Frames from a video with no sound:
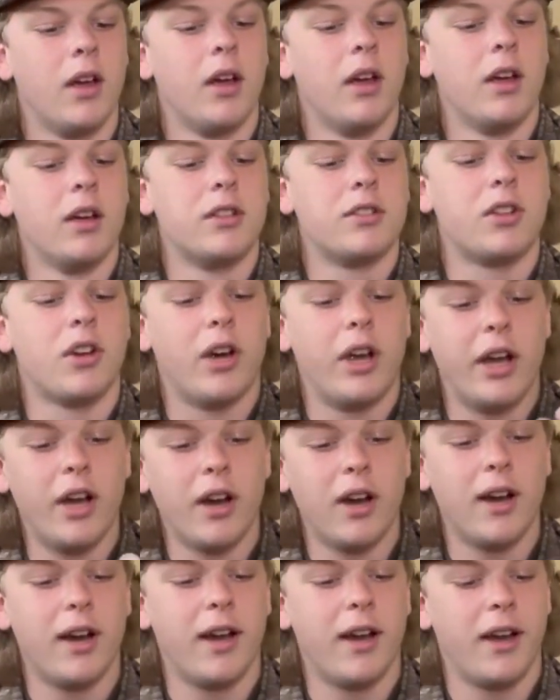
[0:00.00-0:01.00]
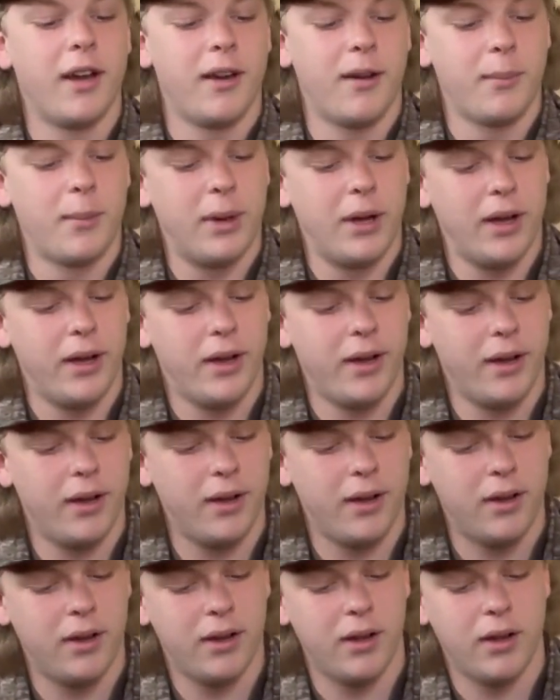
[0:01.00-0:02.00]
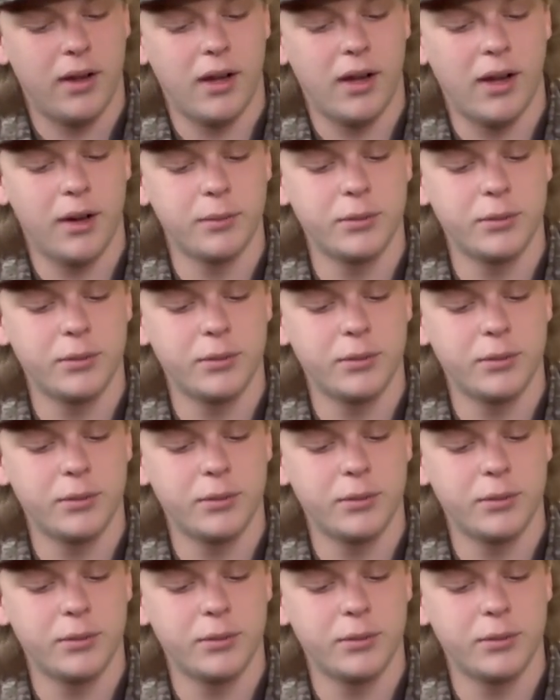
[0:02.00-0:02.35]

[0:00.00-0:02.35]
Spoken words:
So here I am. I'm